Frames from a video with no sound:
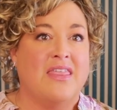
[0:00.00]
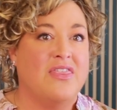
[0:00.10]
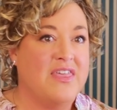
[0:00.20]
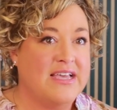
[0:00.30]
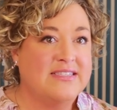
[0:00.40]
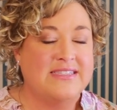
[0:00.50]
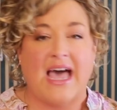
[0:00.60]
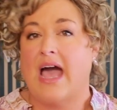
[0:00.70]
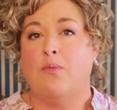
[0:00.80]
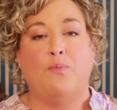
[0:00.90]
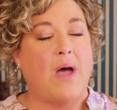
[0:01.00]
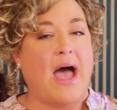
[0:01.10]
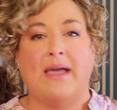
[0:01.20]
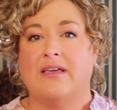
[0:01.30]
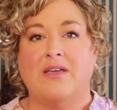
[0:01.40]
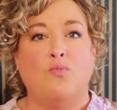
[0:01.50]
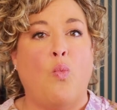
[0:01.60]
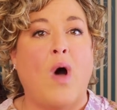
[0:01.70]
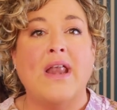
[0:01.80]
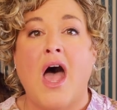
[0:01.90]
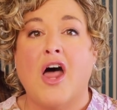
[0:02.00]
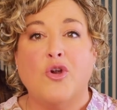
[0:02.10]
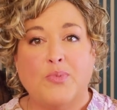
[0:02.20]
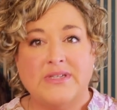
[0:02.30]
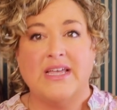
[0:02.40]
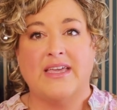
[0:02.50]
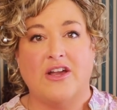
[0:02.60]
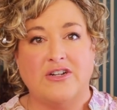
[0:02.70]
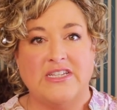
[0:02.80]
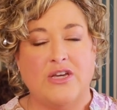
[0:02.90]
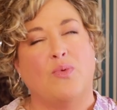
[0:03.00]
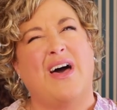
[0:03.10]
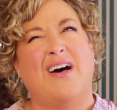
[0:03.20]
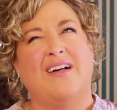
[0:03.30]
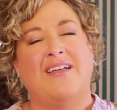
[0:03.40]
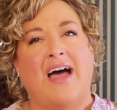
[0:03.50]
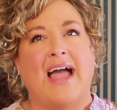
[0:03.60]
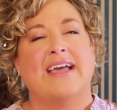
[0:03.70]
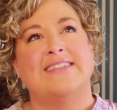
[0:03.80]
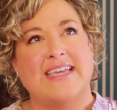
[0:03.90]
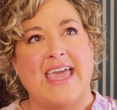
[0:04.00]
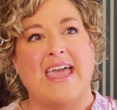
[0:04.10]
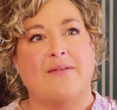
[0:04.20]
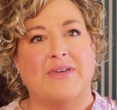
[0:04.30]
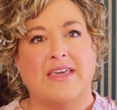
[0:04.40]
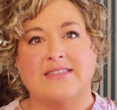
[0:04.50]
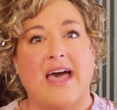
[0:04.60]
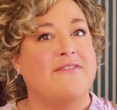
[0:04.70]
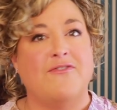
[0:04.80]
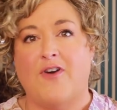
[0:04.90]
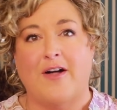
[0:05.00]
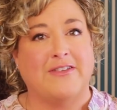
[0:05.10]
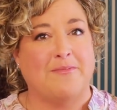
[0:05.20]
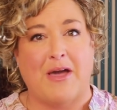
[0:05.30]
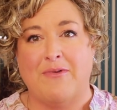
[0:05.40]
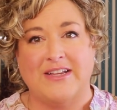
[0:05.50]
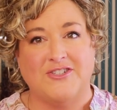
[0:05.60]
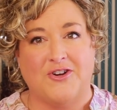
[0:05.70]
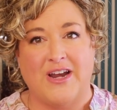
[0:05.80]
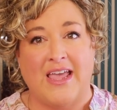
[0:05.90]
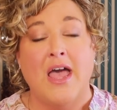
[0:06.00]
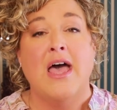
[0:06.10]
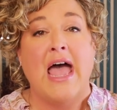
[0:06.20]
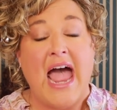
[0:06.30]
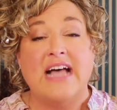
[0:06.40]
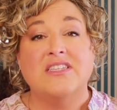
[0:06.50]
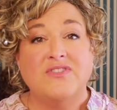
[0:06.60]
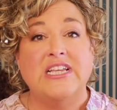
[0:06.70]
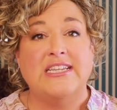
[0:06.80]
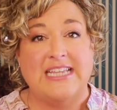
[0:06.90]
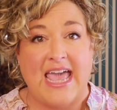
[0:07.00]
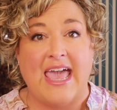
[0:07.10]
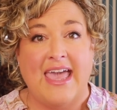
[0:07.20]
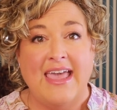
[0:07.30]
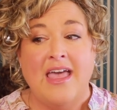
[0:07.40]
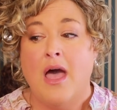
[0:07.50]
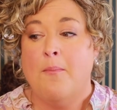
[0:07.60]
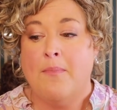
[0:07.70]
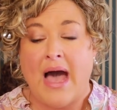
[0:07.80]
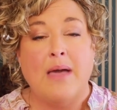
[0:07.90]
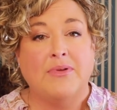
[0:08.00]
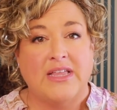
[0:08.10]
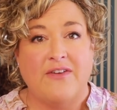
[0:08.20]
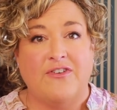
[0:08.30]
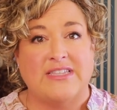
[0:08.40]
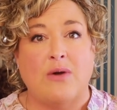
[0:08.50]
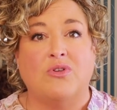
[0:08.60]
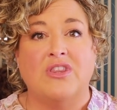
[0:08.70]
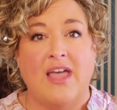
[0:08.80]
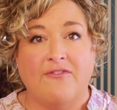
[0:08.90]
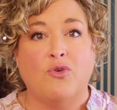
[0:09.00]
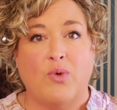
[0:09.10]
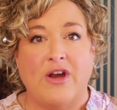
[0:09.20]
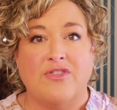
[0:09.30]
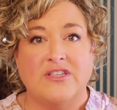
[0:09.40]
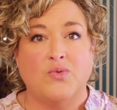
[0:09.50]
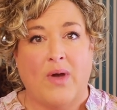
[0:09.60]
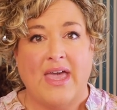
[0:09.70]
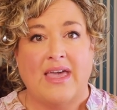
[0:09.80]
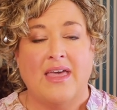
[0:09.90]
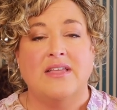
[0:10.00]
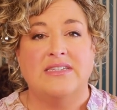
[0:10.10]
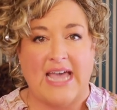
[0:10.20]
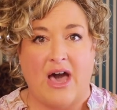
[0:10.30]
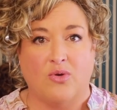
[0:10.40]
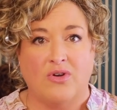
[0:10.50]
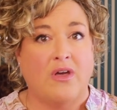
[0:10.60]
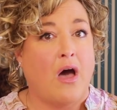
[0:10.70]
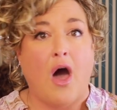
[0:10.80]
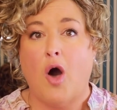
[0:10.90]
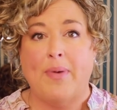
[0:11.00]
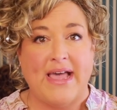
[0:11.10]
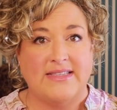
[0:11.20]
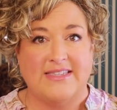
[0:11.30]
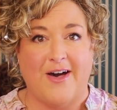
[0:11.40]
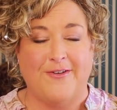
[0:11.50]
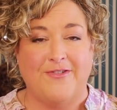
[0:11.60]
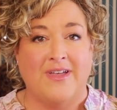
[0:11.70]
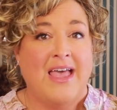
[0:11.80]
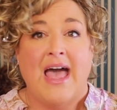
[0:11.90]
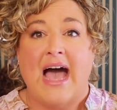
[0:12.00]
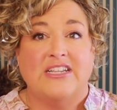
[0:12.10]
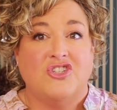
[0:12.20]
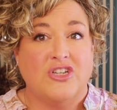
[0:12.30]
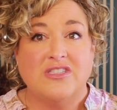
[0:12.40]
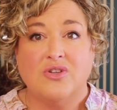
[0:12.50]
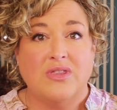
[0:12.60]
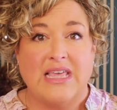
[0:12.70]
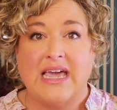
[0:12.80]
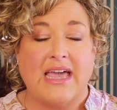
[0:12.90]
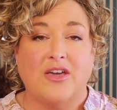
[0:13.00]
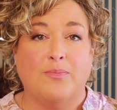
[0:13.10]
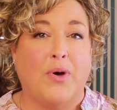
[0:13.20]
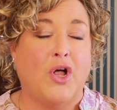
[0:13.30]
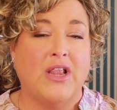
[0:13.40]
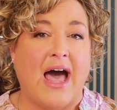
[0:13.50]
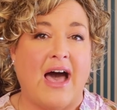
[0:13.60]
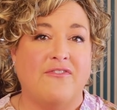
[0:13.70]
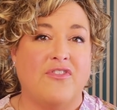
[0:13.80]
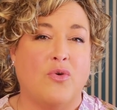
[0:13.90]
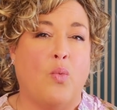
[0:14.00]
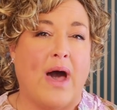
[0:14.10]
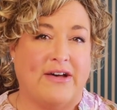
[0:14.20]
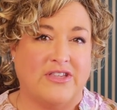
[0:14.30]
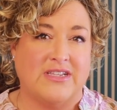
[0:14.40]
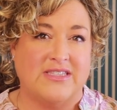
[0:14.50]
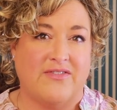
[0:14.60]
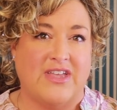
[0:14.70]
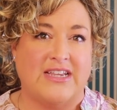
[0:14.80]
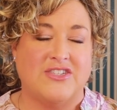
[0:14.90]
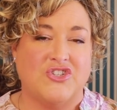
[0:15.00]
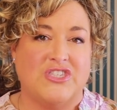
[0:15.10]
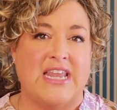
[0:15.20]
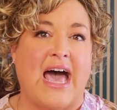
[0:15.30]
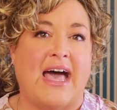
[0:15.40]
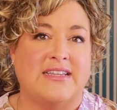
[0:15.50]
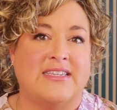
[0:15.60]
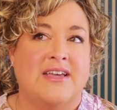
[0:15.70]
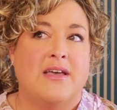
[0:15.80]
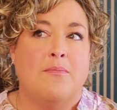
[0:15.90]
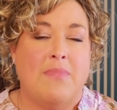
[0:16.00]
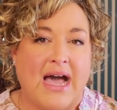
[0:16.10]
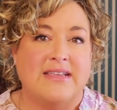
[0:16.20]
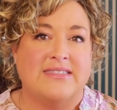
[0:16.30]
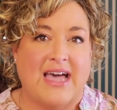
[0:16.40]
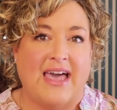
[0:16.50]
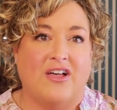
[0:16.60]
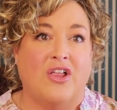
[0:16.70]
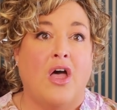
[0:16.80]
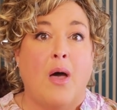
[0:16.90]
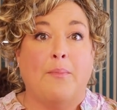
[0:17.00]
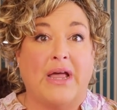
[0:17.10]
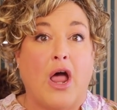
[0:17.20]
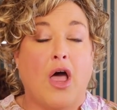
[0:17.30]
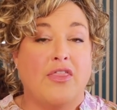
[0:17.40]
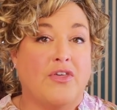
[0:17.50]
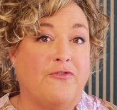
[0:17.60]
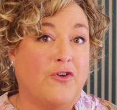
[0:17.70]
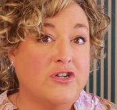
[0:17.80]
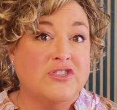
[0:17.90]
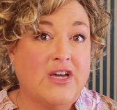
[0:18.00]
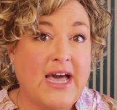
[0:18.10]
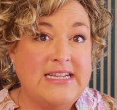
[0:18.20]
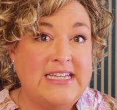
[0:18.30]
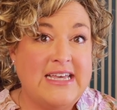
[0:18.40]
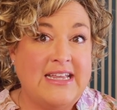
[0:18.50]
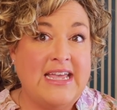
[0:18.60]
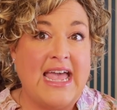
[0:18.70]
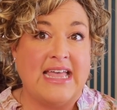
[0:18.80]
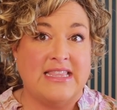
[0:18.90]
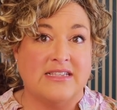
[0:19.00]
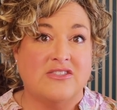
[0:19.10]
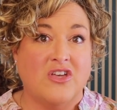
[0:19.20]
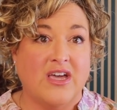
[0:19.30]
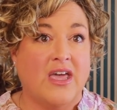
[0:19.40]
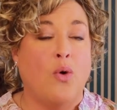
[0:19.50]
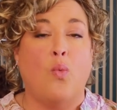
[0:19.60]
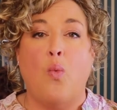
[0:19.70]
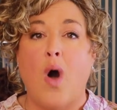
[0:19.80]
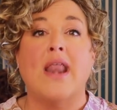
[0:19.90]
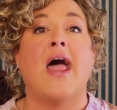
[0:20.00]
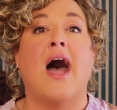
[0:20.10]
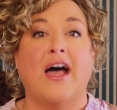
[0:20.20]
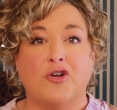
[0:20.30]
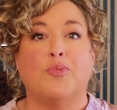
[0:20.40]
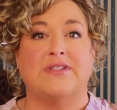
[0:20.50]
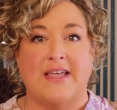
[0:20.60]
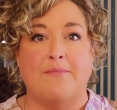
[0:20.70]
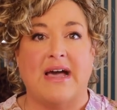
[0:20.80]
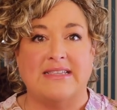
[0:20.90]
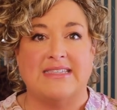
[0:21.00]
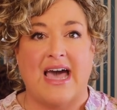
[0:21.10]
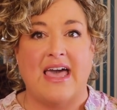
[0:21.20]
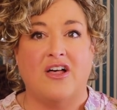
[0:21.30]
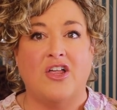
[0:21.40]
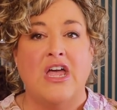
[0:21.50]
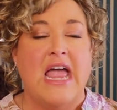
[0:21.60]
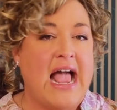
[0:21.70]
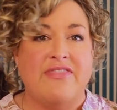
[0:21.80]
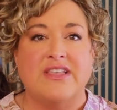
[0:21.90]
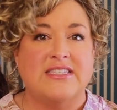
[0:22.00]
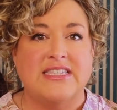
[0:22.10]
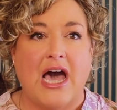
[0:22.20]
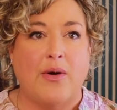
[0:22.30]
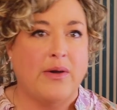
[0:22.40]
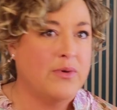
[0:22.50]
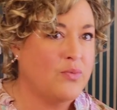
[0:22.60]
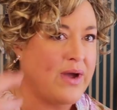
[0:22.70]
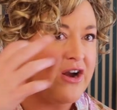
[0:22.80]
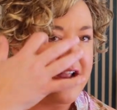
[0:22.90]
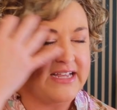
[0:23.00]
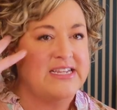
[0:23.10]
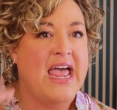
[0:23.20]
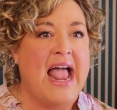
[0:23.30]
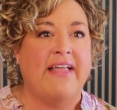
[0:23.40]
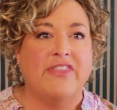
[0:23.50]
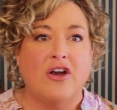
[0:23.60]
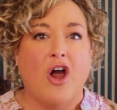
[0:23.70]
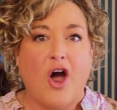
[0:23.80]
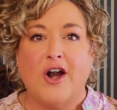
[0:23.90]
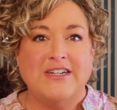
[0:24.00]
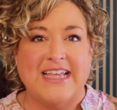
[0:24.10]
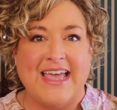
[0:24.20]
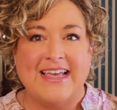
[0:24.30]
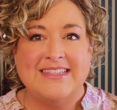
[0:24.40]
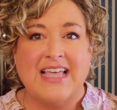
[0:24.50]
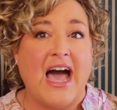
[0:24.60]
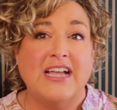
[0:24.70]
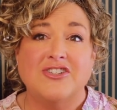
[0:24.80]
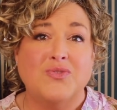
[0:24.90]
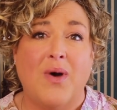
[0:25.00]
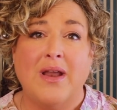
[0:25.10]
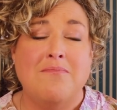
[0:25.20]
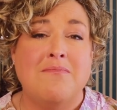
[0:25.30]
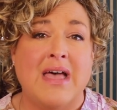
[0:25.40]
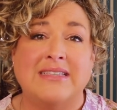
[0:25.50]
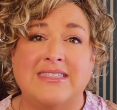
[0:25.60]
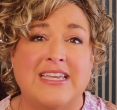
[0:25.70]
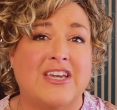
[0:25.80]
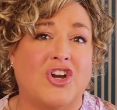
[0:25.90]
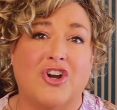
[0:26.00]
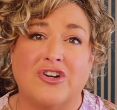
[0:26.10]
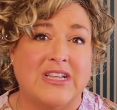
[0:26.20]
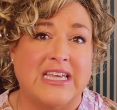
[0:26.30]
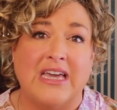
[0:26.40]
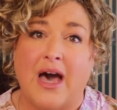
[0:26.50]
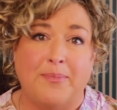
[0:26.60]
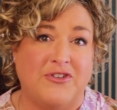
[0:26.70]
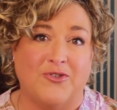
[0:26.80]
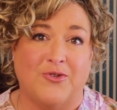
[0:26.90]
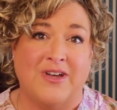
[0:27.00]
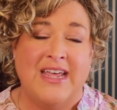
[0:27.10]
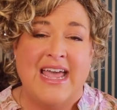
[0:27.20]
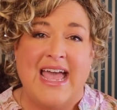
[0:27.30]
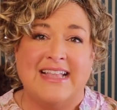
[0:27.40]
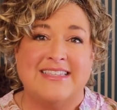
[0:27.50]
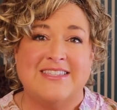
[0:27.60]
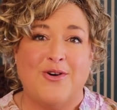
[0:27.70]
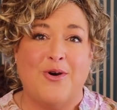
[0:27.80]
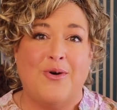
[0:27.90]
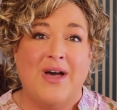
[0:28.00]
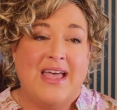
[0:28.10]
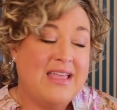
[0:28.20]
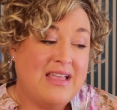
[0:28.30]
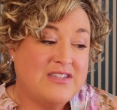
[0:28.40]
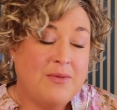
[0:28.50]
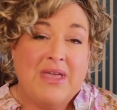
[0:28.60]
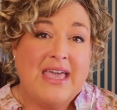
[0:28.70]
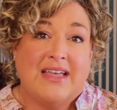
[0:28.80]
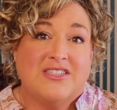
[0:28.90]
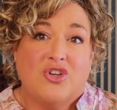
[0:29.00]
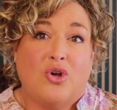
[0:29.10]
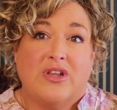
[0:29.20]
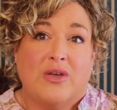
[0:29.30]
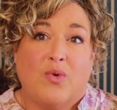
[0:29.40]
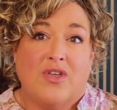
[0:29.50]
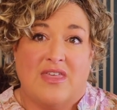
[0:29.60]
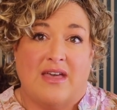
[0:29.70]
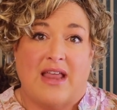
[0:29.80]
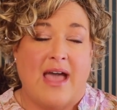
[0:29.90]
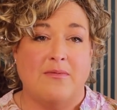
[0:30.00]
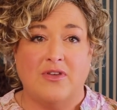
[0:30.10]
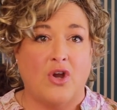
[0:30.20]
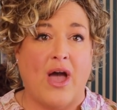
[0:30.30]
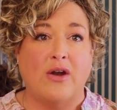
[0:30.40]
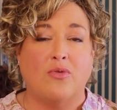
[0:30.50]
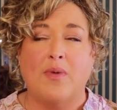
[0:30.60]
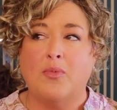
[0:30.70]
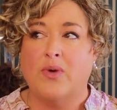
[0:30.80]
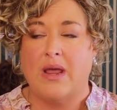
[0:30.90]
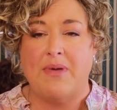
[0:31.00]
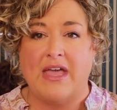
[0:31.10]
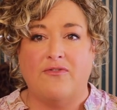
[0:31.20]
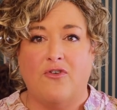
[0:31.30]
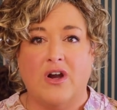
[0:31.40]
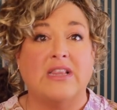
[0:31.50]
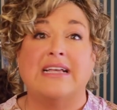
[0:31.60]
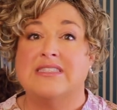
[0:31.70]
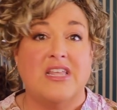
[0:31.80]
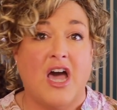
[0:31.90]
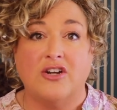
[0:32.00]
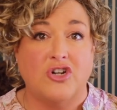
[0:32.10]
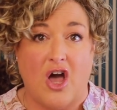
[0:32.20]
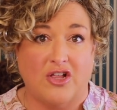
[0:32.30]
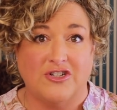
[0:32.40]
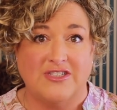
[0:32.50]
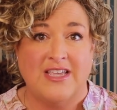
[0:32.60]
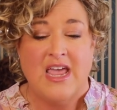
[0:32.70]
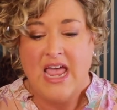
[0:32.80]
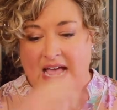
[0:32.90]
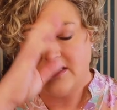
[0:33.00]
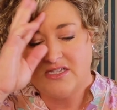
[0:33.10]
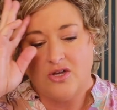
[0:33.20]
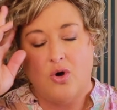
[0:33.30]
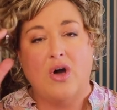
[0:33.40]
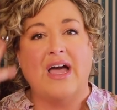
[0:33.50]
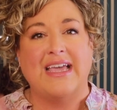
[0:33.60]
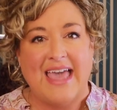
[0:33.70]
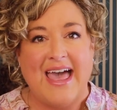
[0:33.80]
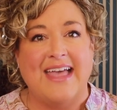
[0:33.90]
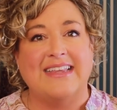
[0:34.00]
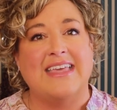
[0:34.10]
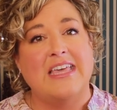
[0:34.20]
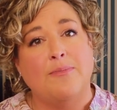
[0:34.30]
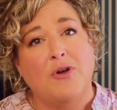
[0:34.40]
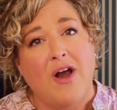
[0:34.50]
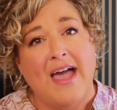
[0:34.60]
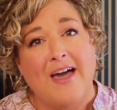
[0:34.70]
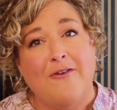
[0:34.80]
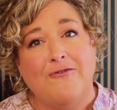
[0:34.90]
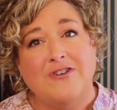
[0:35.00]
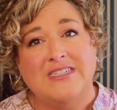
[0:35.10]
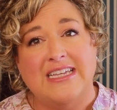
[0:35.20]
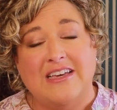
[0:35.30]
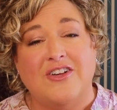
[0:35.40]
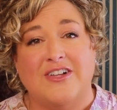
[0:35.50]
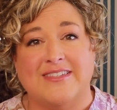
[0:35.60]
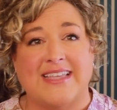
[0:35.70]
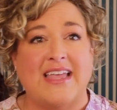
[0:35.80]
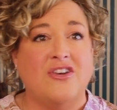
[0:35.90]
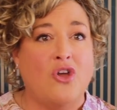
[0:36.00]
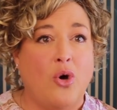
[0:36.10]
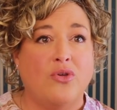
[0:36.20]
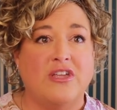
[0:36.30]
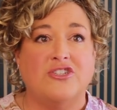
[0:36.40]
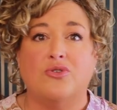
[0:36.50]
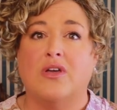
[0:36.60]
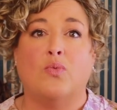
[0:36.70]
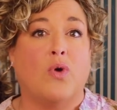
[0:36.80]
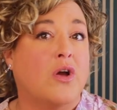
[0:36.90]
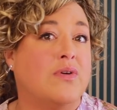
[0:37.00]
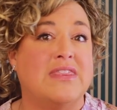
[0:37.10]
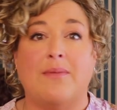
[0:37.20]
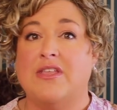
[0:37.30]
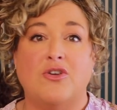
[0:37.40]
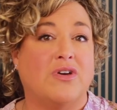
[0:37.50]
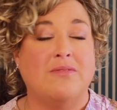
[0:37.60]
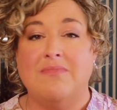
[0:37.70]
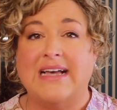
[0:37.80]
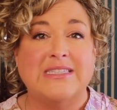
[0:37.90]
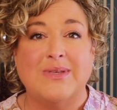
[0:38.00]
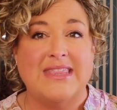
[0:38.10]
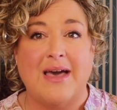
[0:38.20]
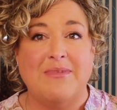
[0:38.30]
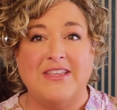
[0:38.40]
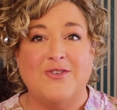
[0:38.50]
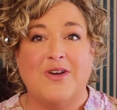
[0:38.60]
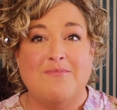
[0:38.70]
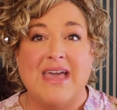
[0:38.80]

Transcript: This, I, I can 100% guarantee, well, I guess I can't because I've evolved in my wig journey. As of today, my belief is I will never wear this wig down all by itself. I just don't think I could pull off the wildness of it. It's just not my style. But the first look I did and this look, 100% my style. And this is how I would wear it. And there are days I just want a messy, curly updo. And so to me it's totally worth it I you know I don't remember what I paid for it less than $100 and so again keep your eye out for deals and know that you can work with them and you can mess with them and you can